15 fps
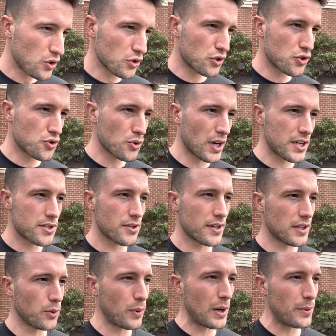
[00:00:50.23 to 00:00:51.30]
structured
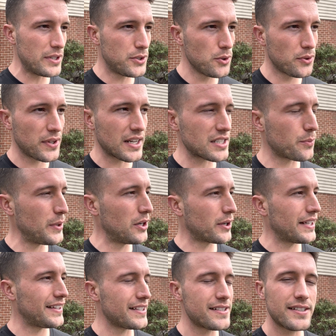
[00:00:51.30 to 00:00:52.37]
in the way we do things, and we don't
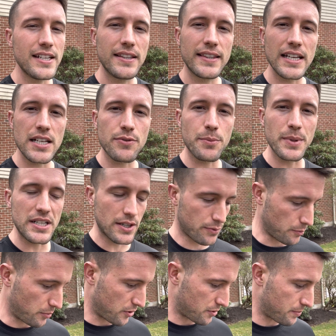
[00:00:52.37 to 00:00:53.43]
get to see things from a
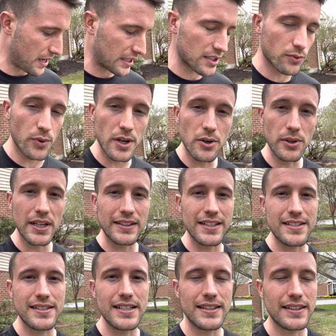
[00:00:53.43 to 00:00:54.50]
different perspective. We don't get
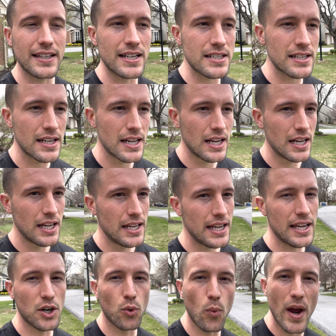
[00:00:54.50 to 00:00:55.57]
to see things
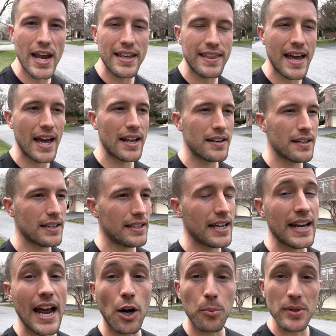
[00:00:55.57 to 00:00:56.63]
in a way that
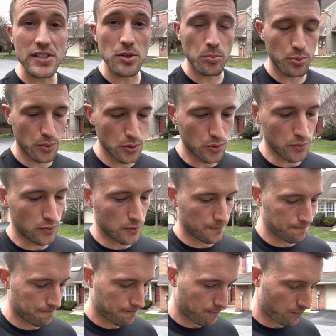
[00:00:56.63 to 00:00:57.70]
can help us improve.
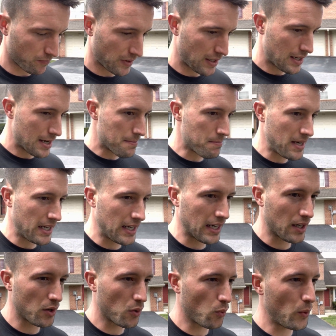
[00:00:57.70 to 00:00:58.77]

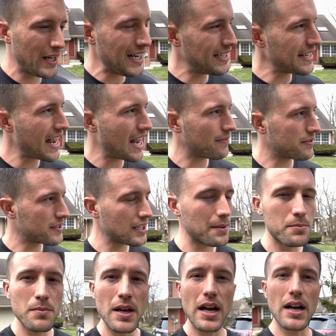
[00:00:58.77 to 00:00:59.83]
Meaning we need to have
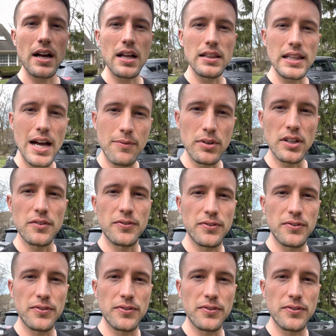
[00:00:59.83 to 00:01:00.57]
some level of